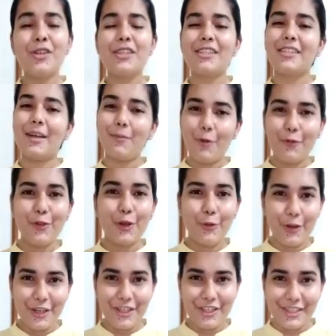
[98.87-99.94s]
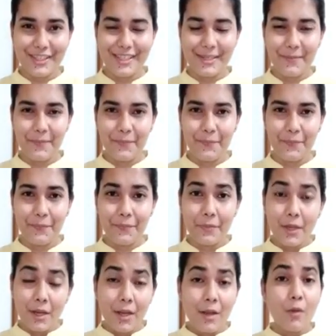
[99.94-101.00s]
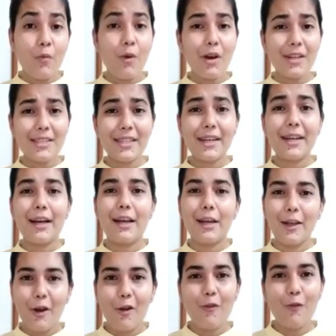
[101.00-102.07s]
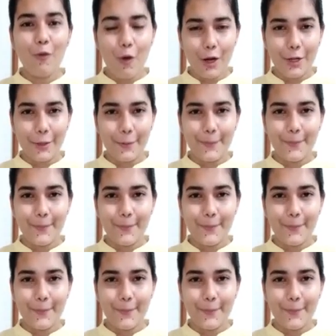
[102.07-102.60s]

some of the questions. What is the color of water?